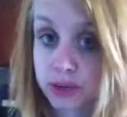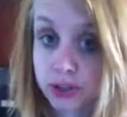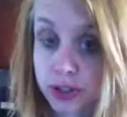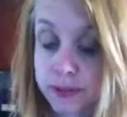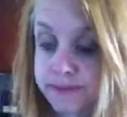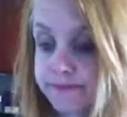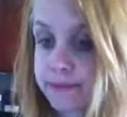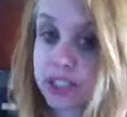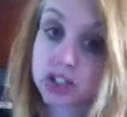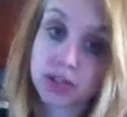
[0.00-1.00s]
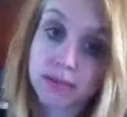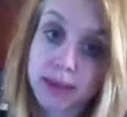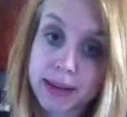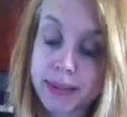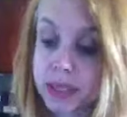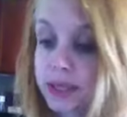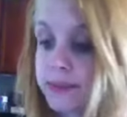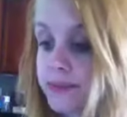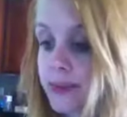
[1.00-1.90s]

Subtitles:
sugar. That's just my opinion.